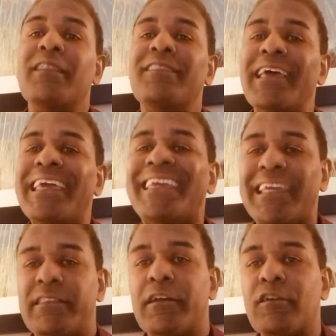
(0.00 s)
they
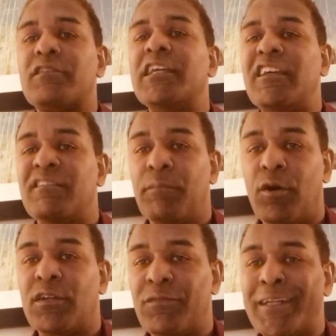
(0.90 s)
get their teams
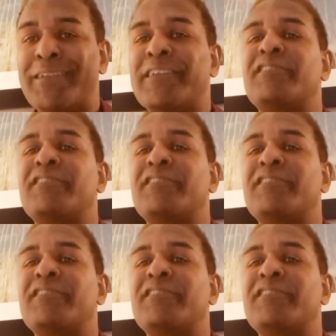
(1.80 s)
motivated.